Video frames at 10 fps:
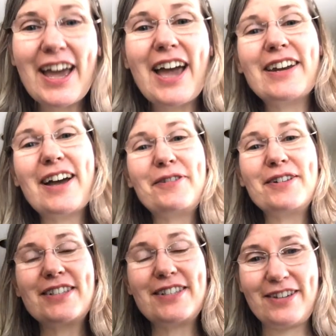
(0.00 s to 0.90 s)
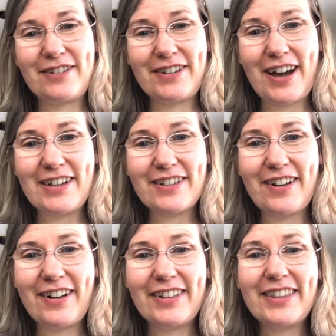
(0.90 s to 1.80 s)
and I will see you guys
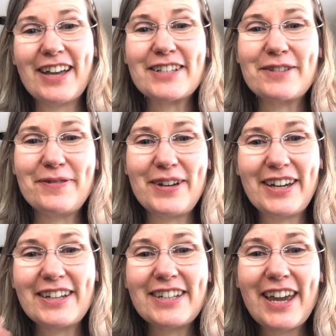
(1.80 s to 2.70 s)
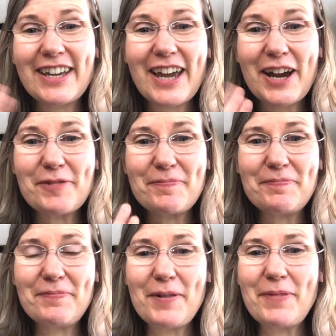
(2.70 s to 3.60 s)
all next week. Take care.
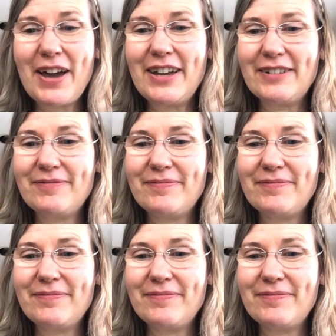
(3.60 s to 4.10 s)
Bye bye.